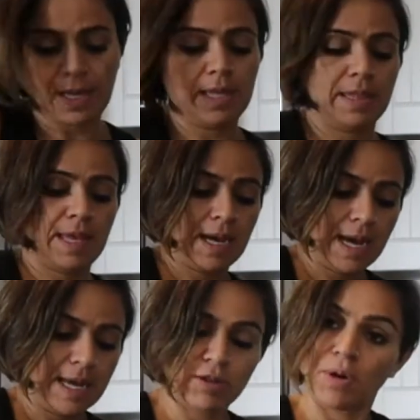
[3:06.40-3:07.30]
In there.
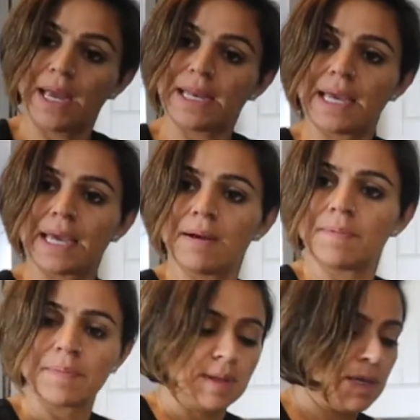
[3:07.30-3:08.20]
And so in here,
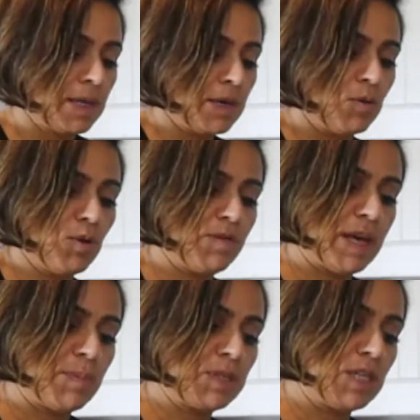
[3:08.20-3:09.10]
all of
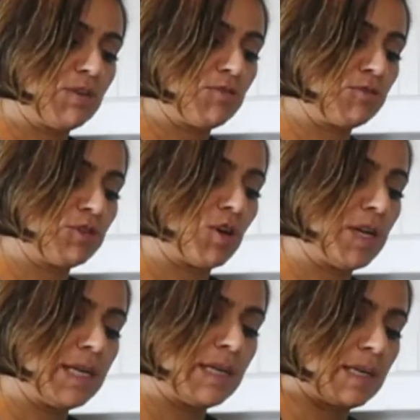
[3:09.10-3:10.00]
that material has gone
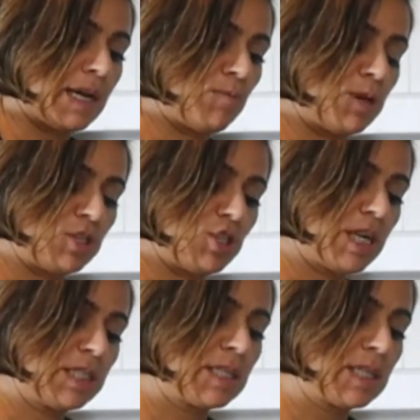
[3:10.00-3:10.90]
in, and we're
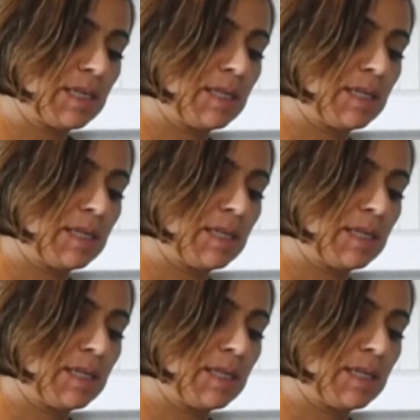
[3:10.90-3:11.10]
just